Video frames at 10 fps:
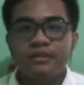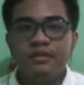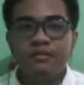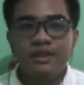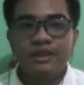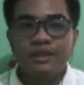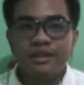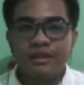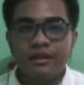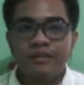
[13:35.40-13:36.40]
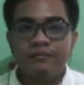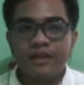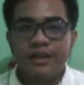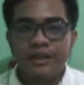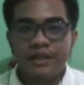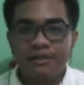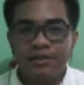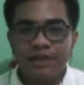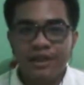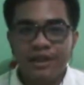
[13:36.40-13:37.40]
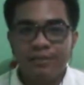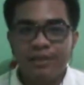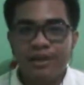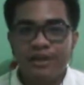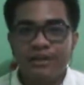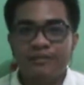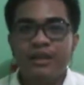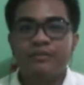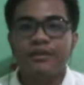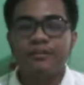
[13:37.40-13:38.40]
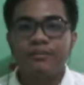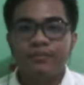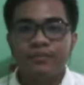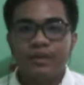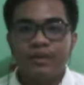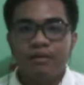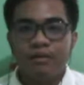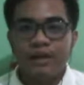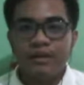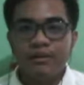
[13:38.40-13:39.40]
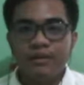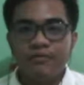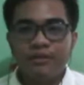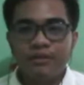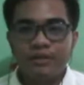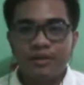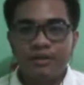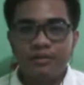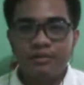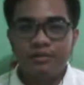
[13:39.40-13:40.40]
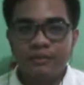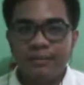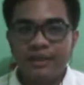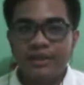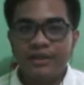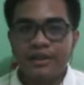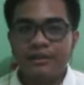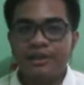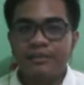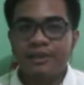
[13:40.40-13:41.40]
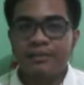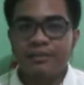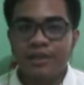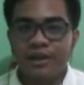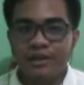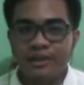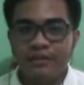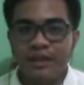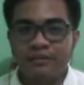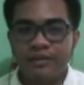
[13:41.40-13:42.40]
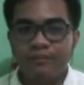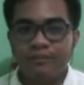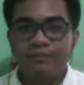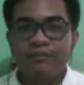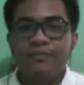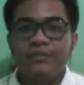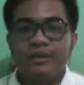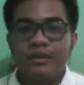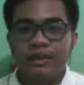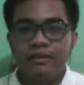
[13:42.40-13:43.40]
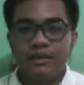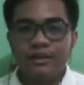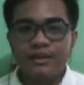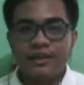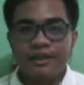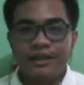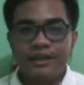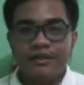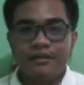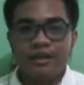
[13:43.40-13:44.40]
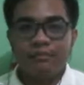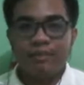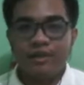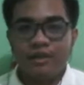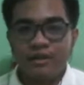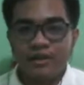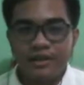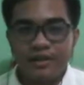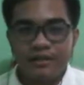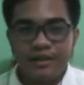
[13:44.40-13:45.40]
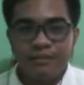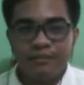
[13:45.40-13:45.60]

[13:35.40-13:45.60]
We shall start with the theories in the production of lift. We are currently focused on two of the major theories about the production of lift, Newton's theory and Bernoulli's theory.